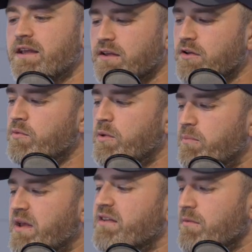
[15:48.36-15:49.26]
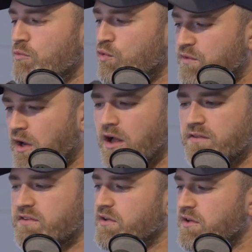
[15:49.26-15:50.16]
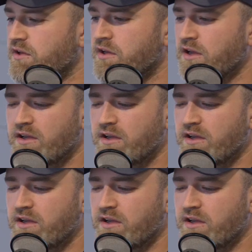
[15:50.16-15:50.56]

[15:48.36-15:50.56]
human beings, they moved on to...